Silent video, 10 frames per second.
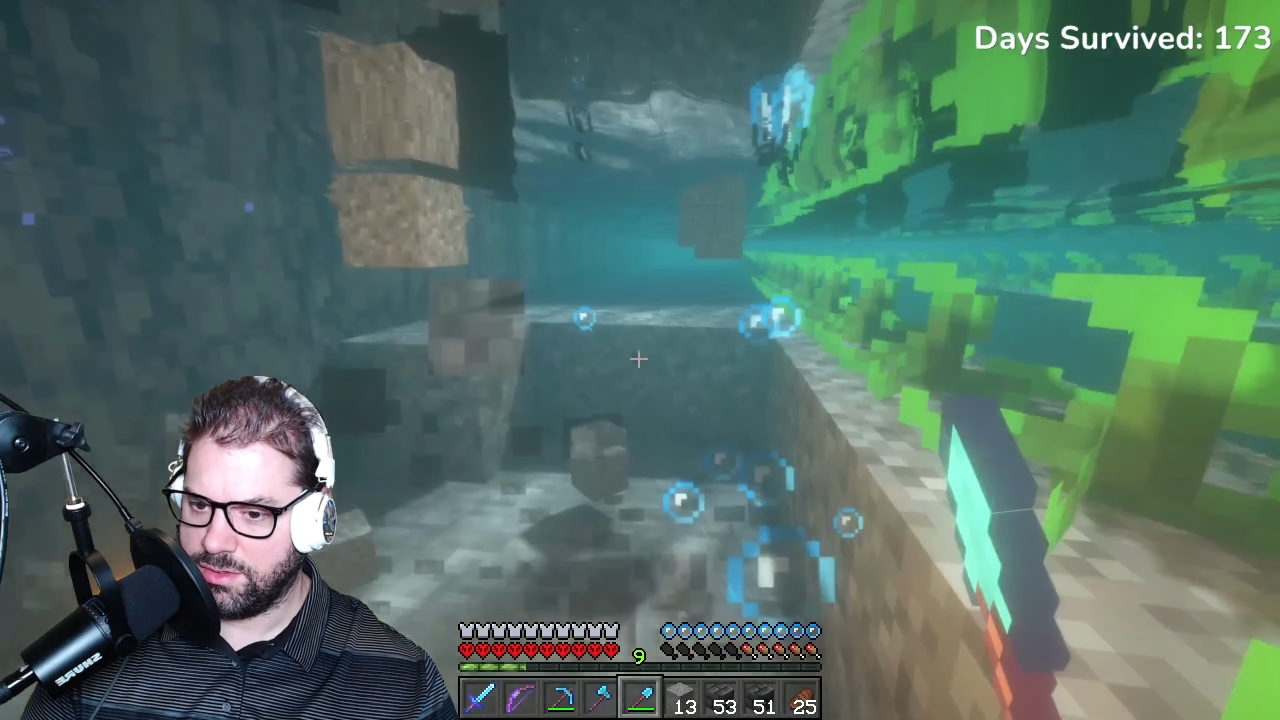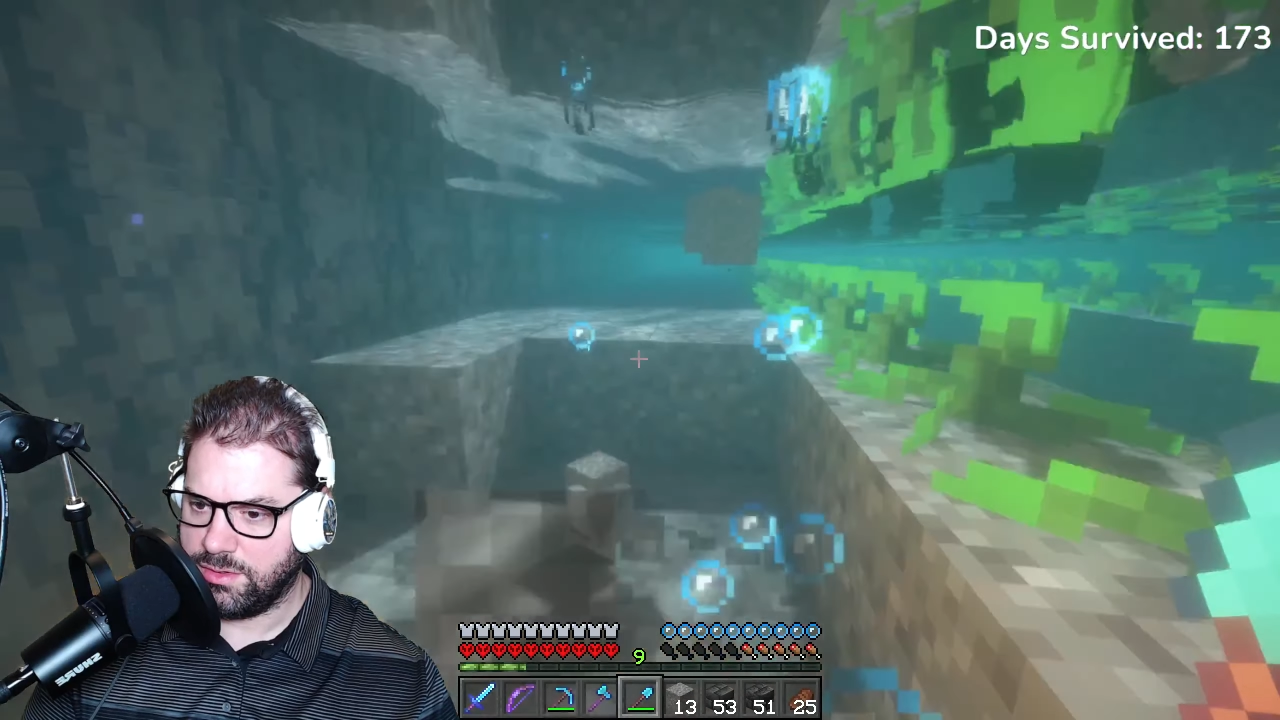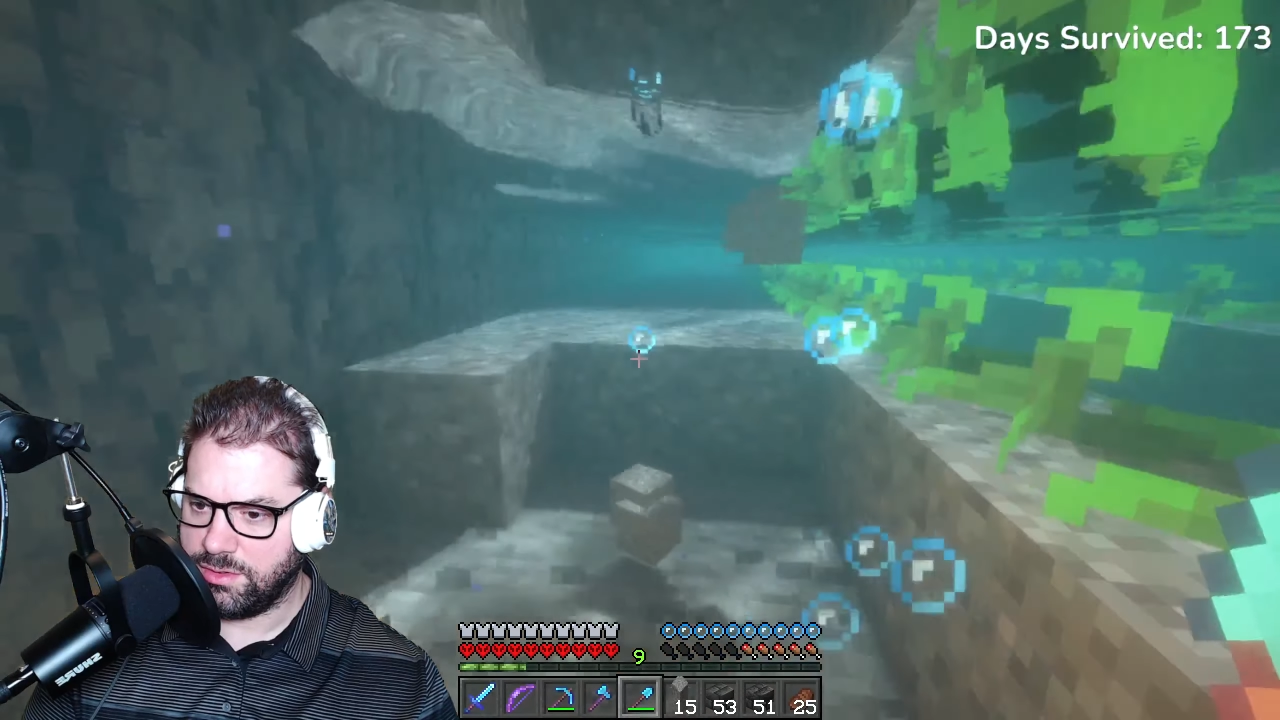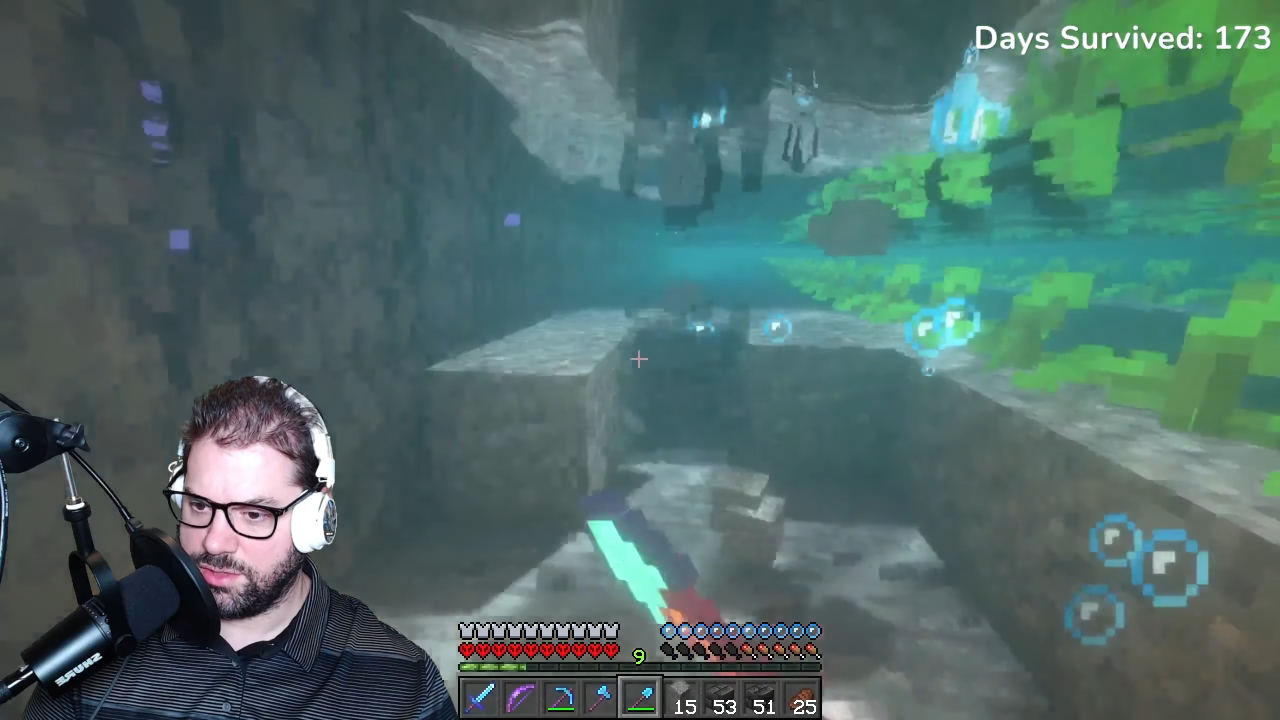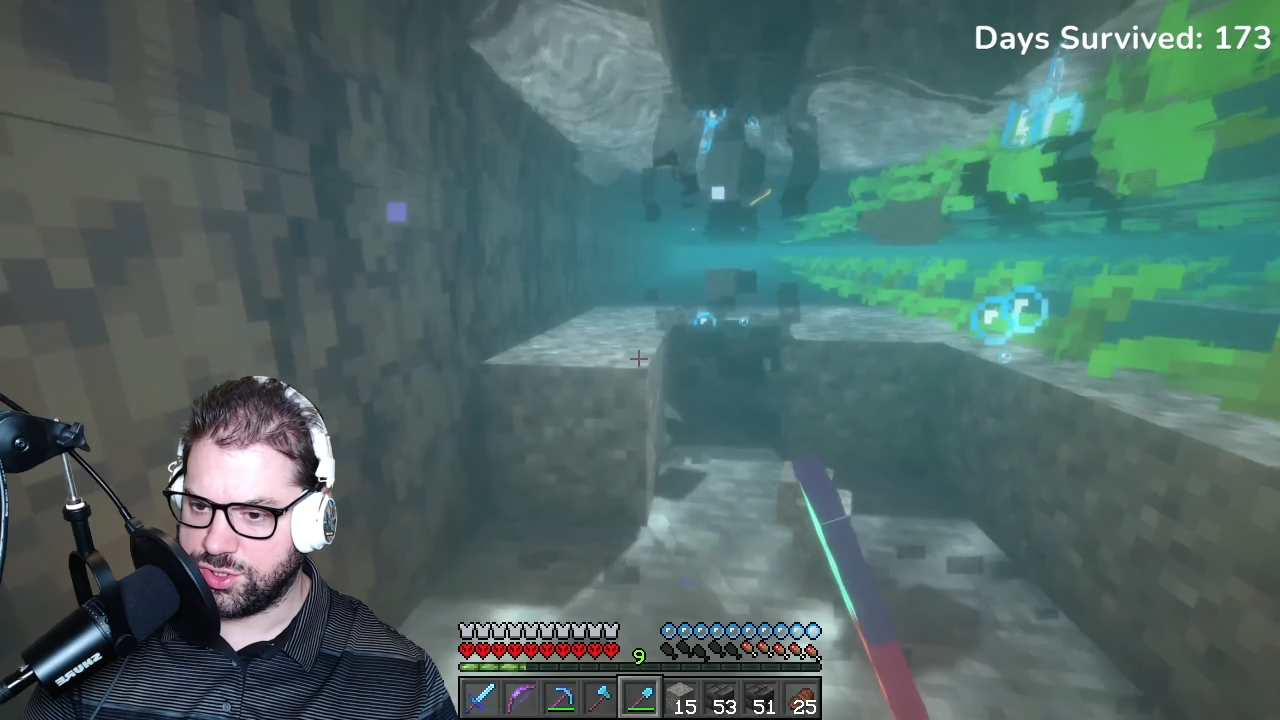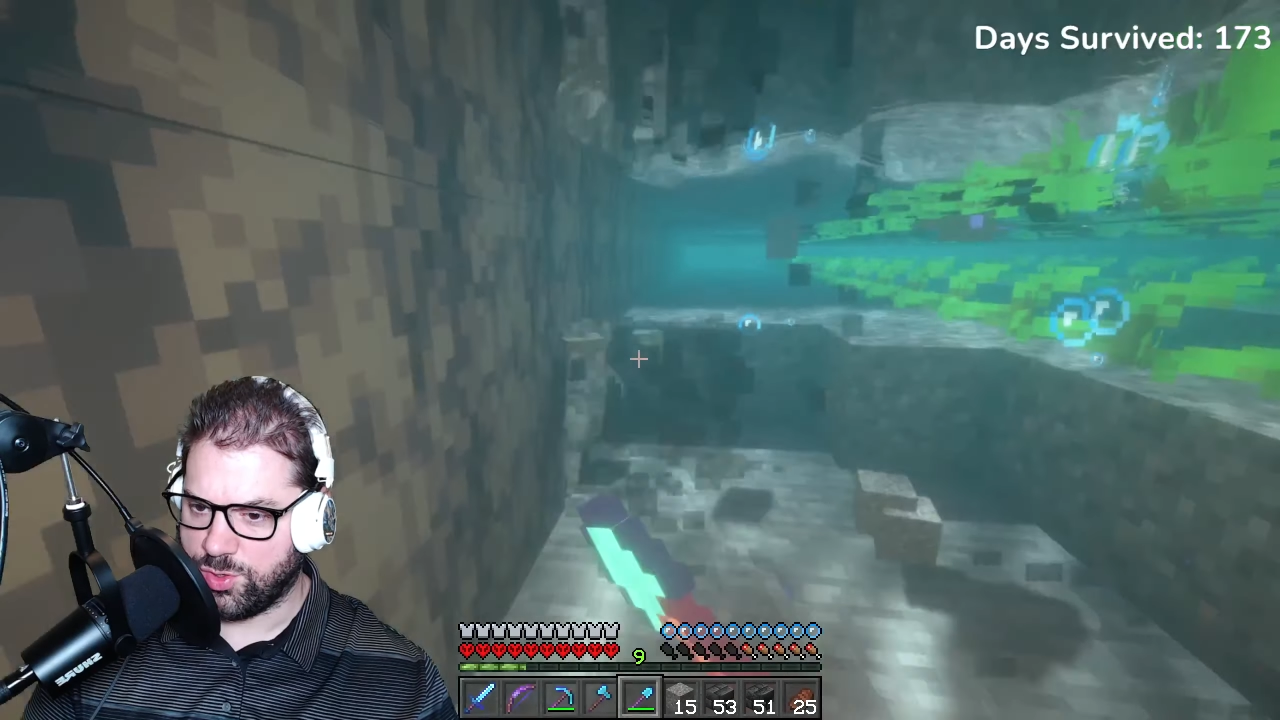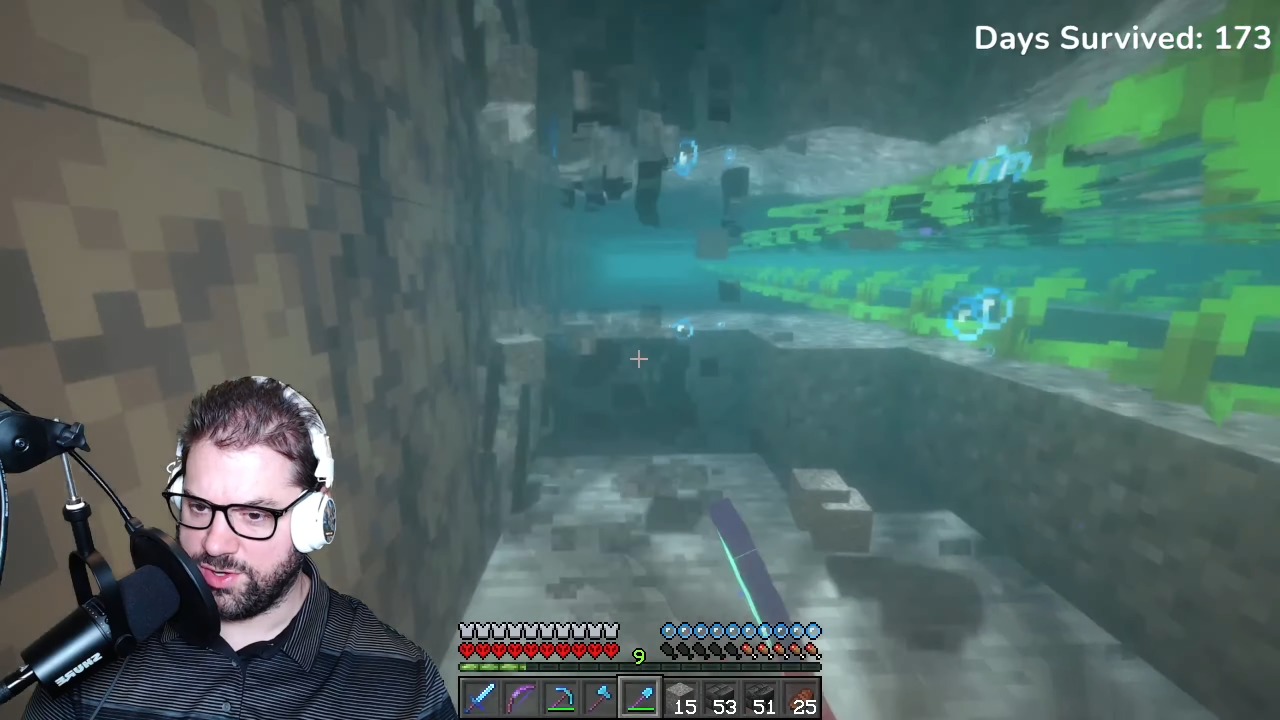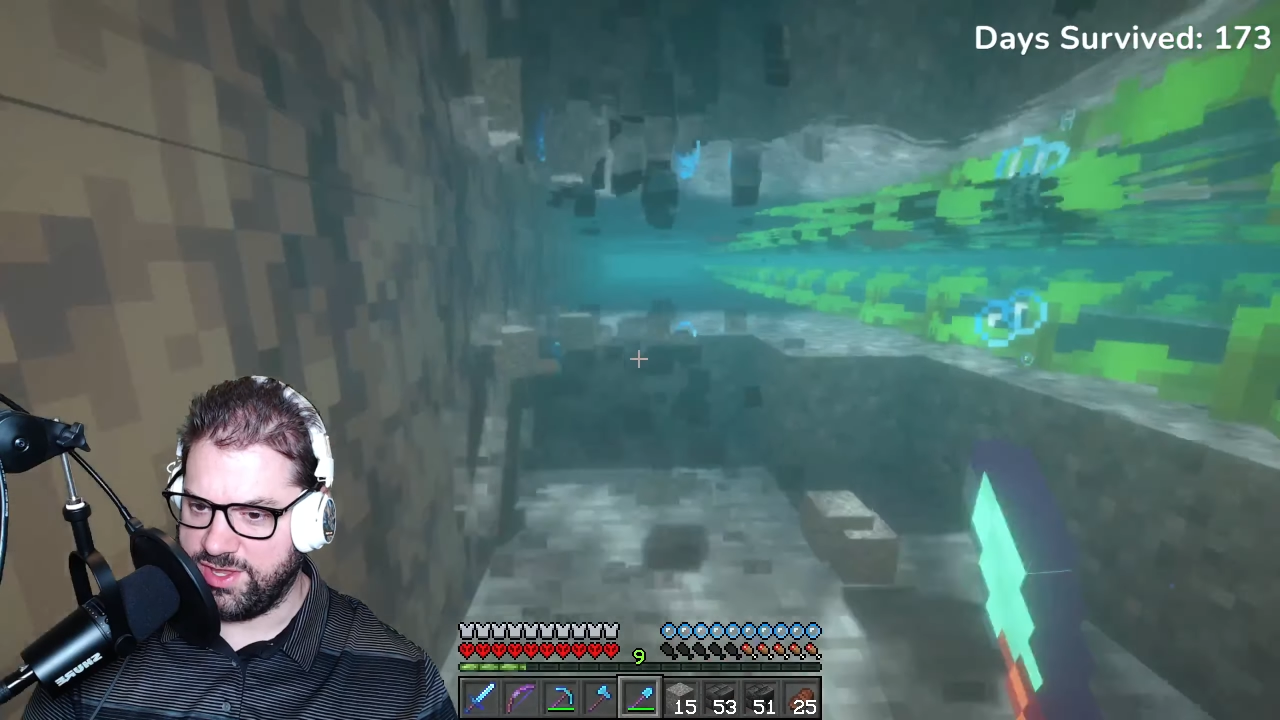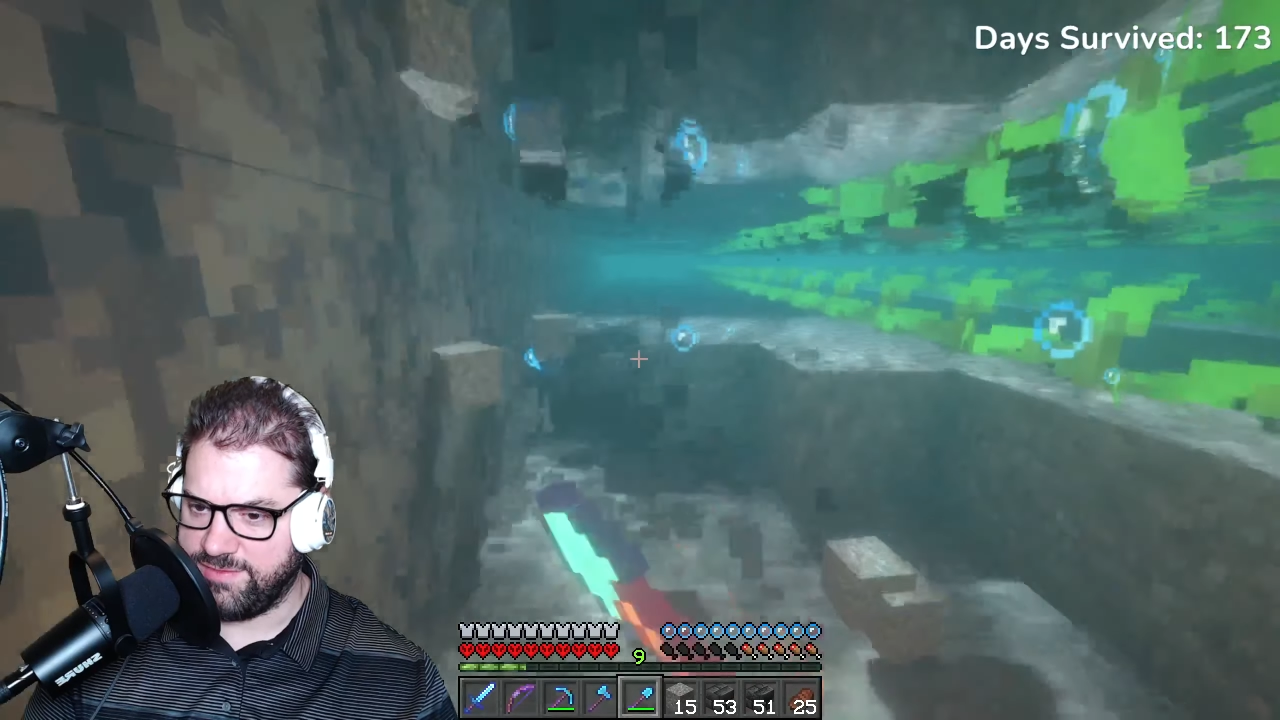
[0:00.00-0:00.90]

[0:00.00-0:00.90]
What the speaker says: toward the